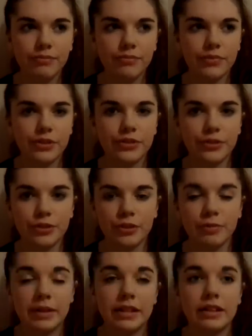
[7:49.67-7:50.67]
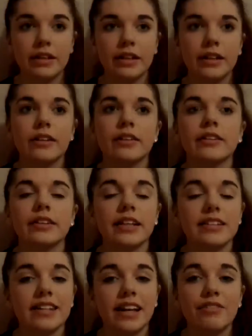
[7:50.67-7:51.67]
social media,
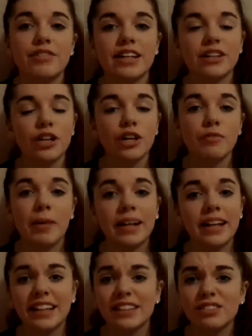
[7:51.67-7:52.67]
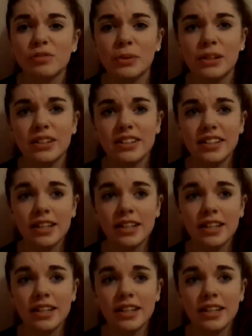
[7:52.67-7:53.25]
that's kind of taken over my life, but